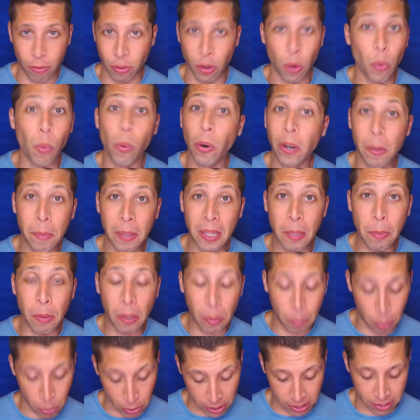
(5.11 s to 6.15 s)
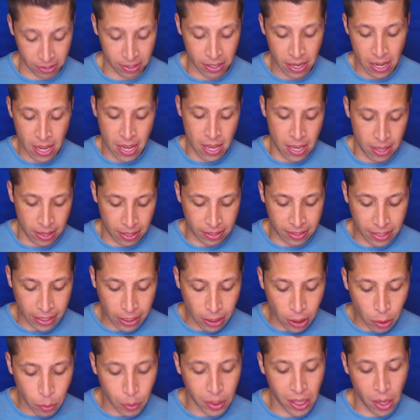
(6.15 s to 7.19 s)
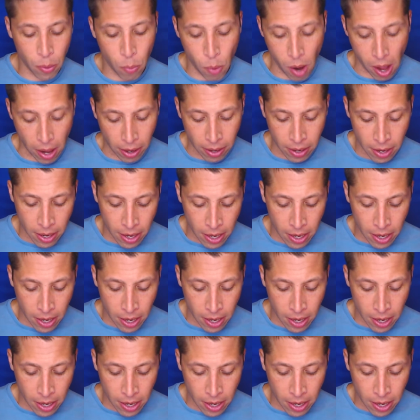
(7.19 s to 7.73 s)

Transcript: Don't worry about the bullet points. Let's take a look at what they want.